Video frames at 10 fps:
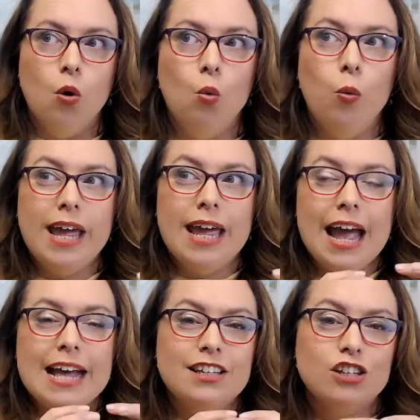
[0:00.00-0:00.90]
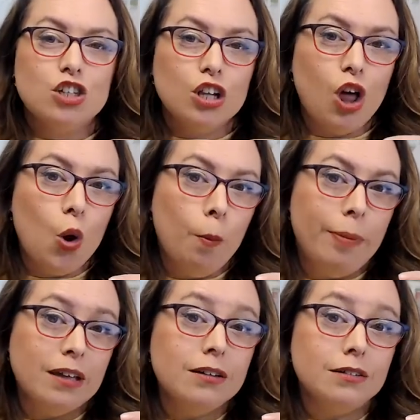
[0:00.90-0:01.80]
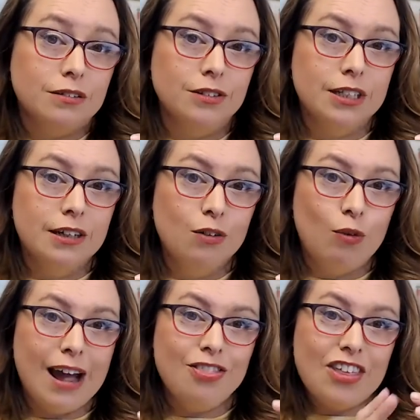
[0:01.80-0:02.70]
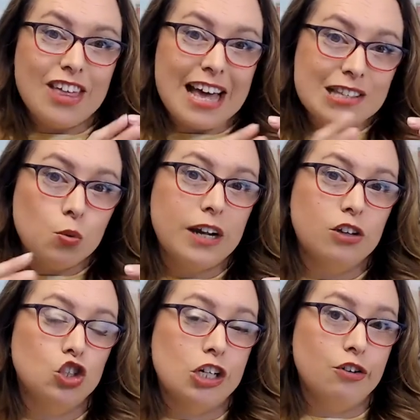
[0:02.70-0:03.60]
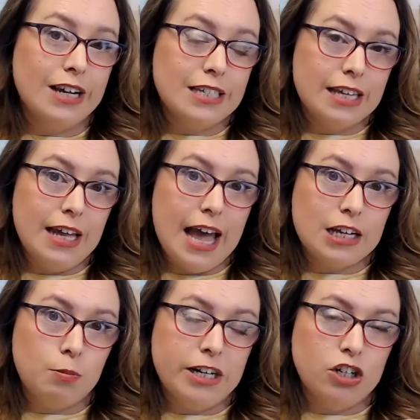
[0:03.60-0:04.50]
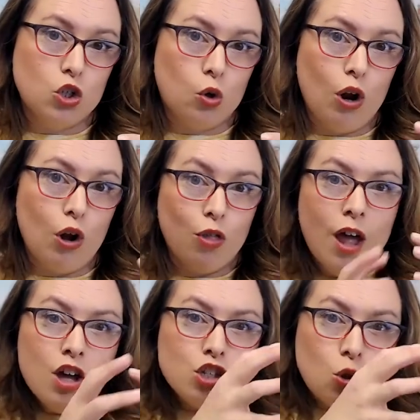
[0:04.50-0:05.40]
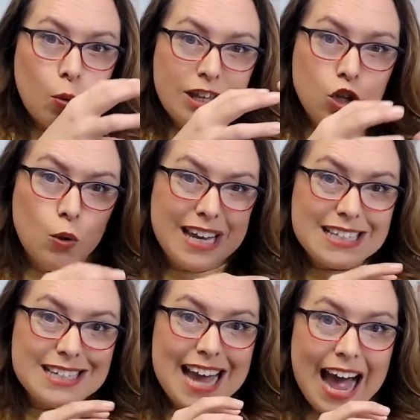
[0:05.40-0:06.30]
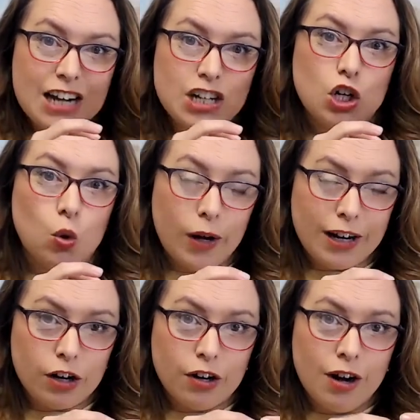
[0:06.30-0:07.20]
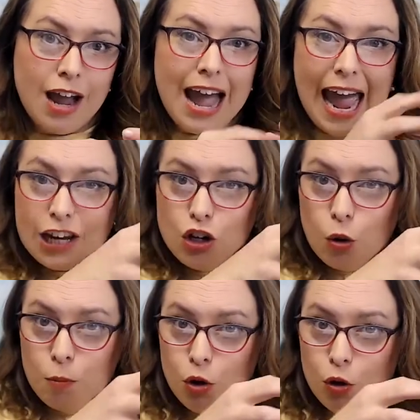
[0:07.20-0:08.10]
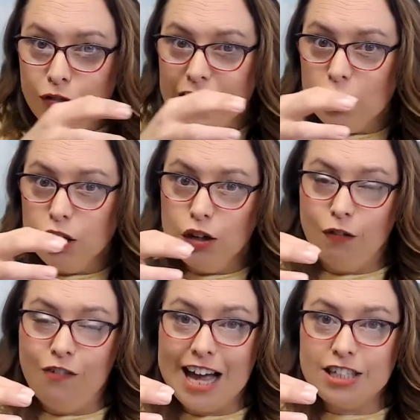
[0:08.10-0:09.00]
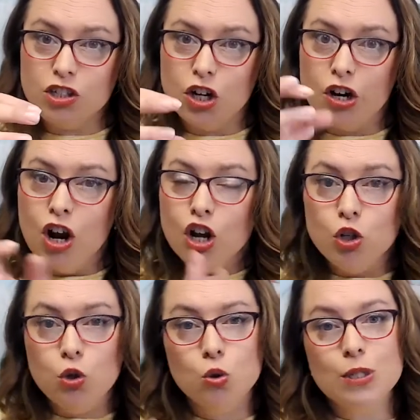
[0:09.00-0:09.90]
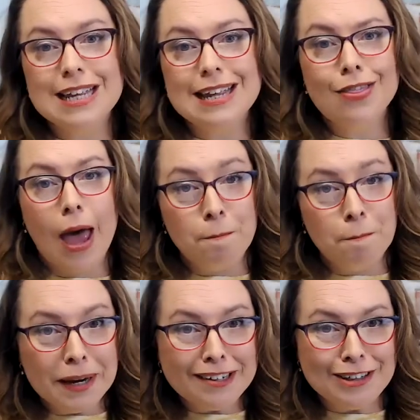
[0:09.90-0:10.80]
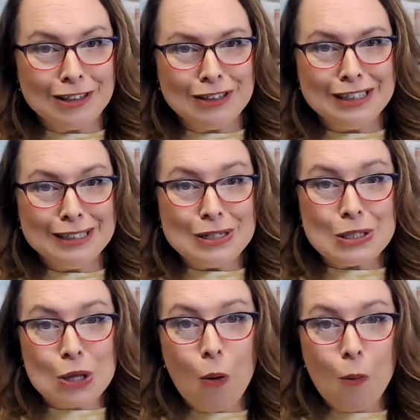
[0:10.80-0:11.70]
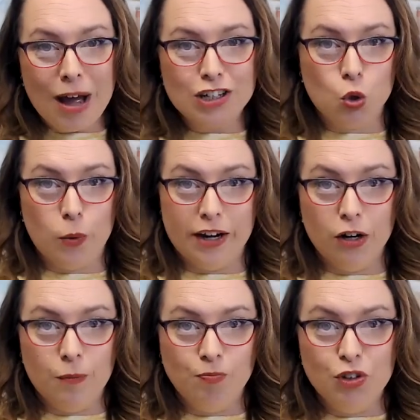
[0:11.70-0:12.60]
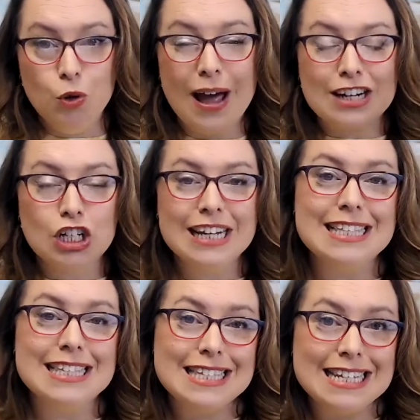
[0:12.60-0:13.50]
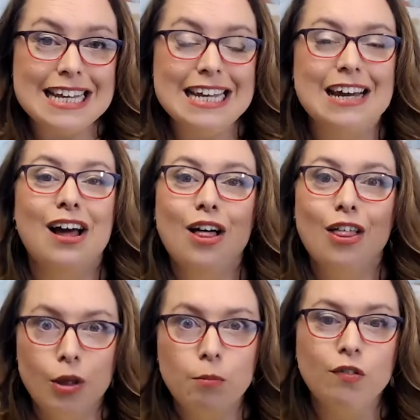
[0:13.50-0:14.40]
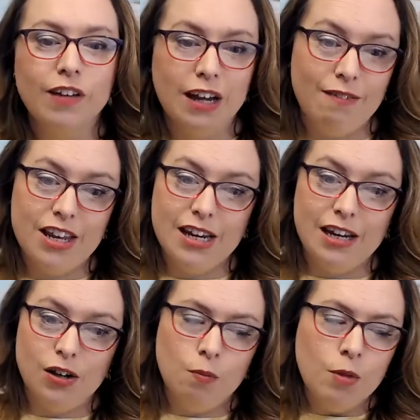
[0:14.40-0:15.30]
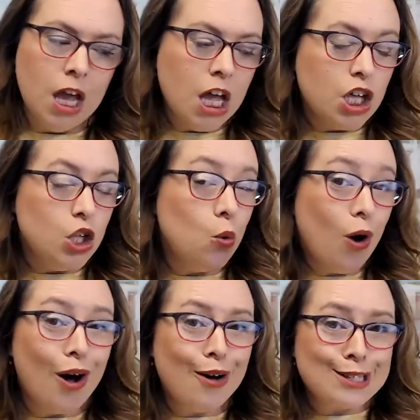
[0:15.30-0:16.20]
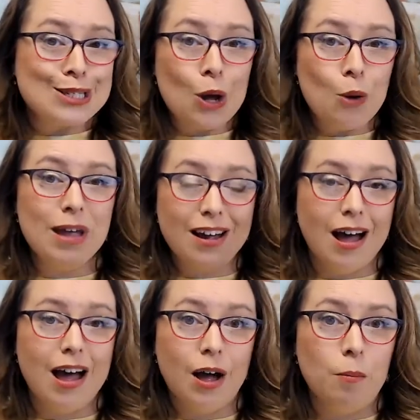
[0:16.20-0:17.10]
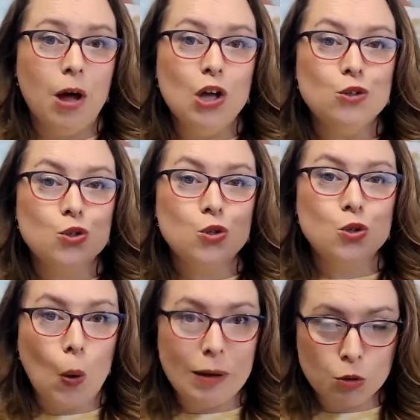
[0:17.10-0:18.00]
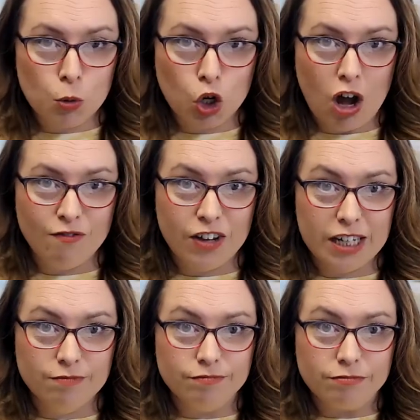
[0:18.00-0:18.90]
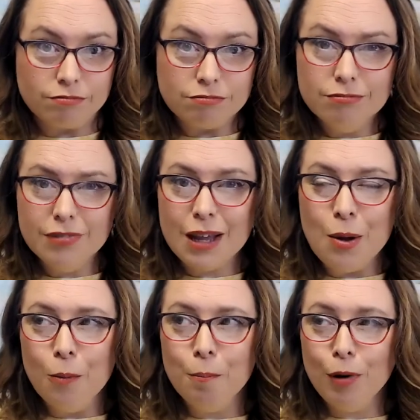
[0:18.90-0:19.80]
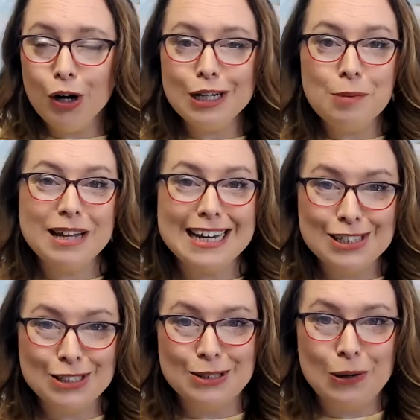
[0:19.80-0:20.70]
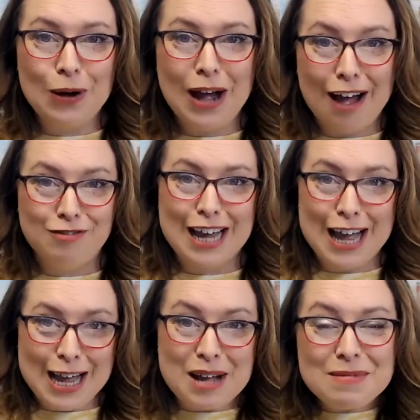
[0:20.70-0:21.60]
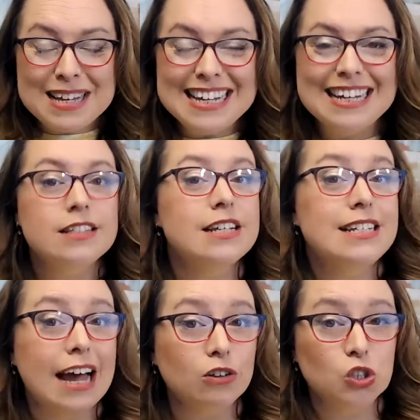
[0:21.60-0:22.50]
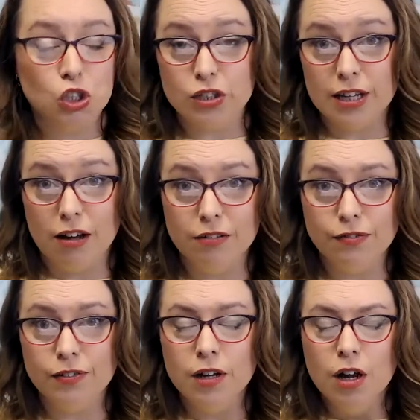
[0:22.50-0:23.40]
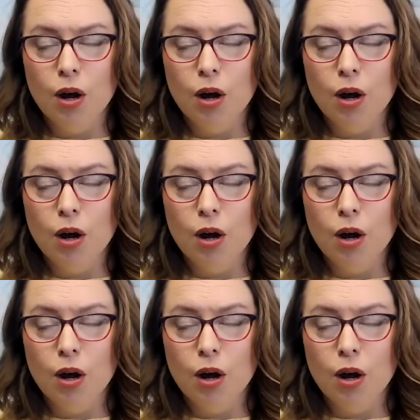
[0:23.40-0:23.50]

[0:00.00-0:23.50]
it's a slow build, right? That's what generates the exponential growth. So when you get to action quicker and you're moving a little faster, you see that build so much quicker. You actually can see the moving of the needle. You also become so much more confident. partly because you don't have time to doubt yourself,